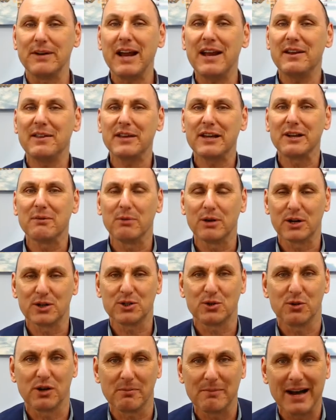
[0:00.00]
Anything you want to
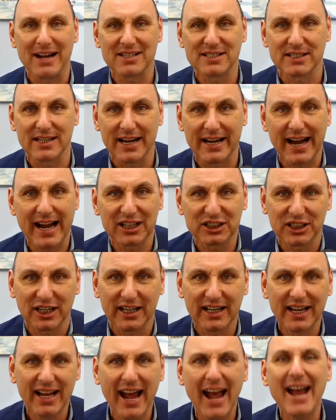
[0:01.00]
talk about today,
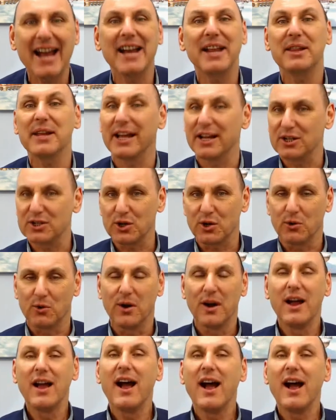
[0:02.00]
actually. Anything at all.